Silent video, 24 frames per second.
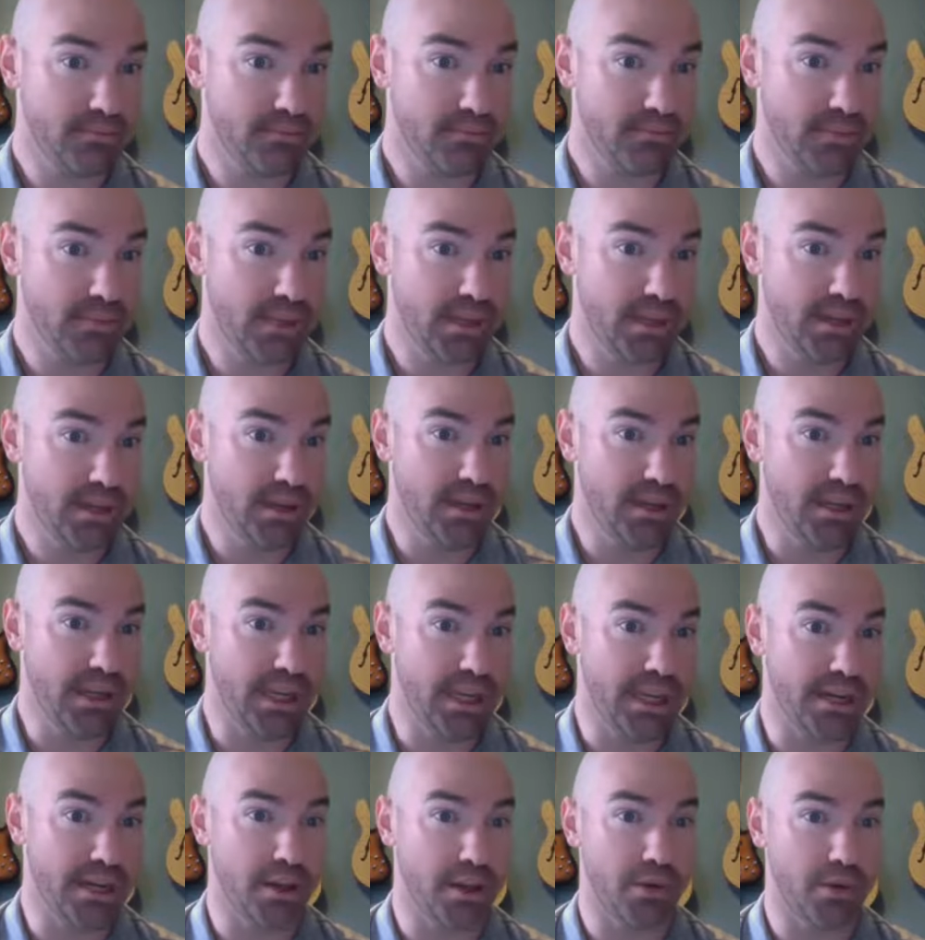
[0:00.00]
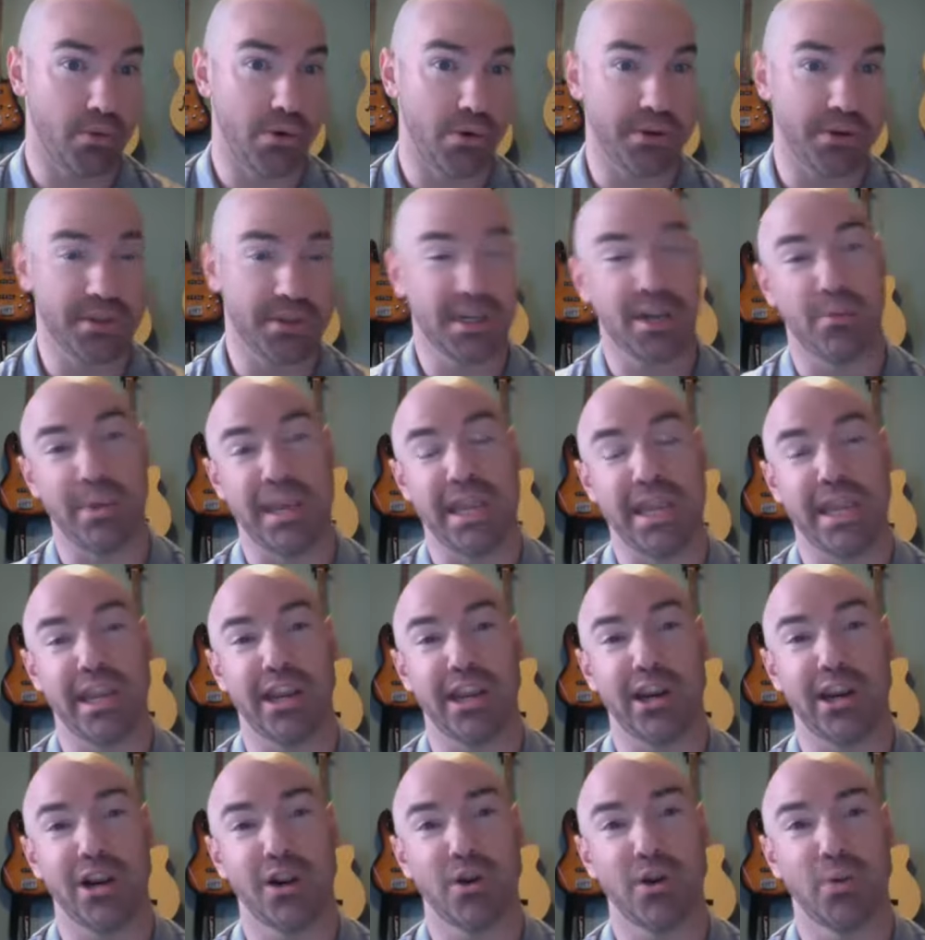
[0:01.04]
In other words, can we
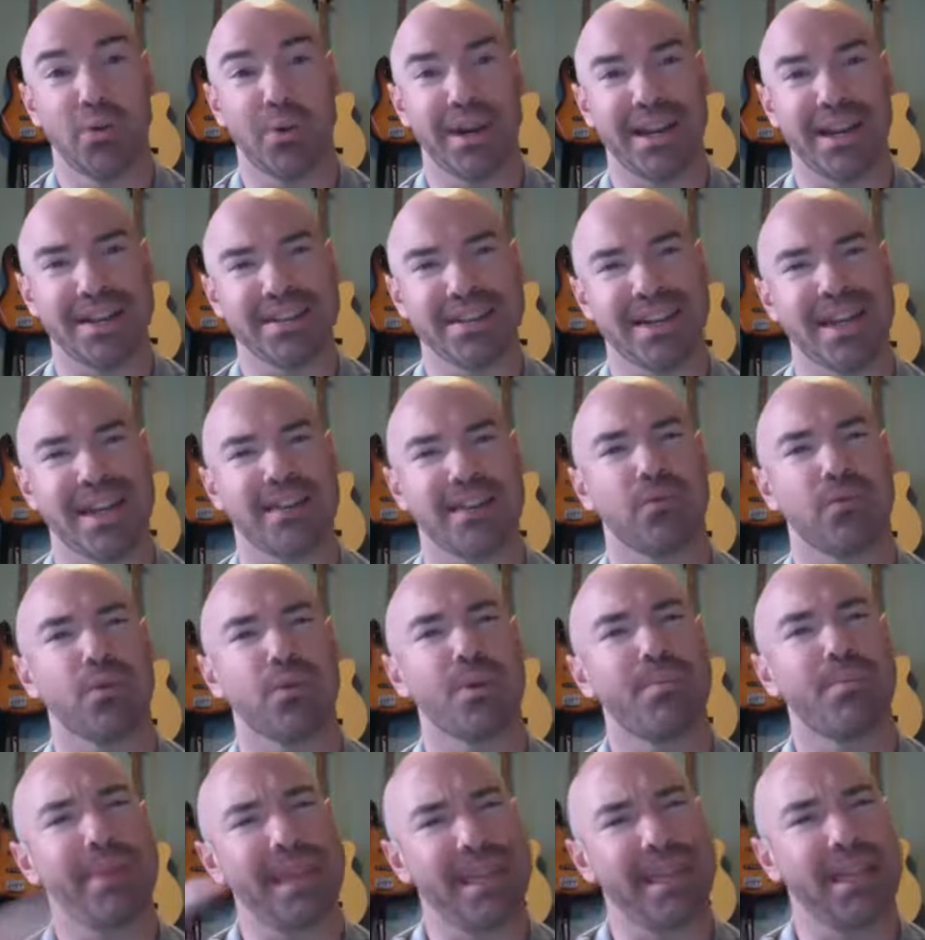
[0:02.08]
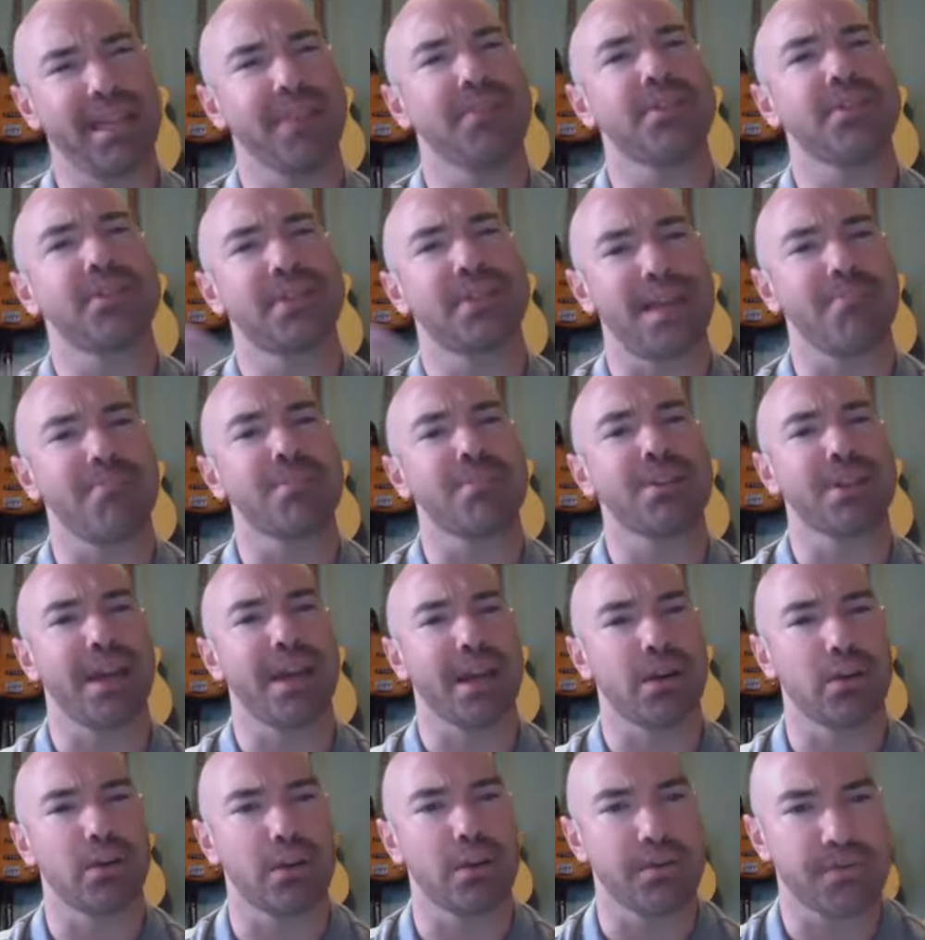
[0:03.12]
hear when it's kind of repeating the same
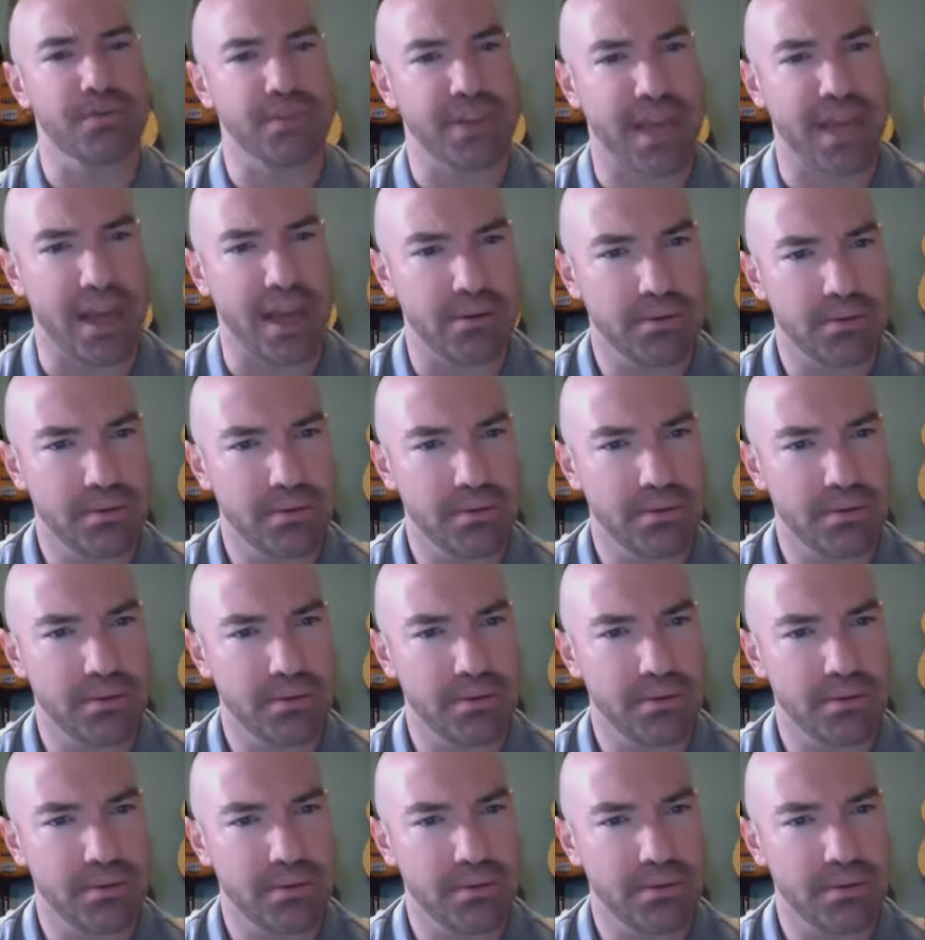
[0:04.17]
cycle of sound?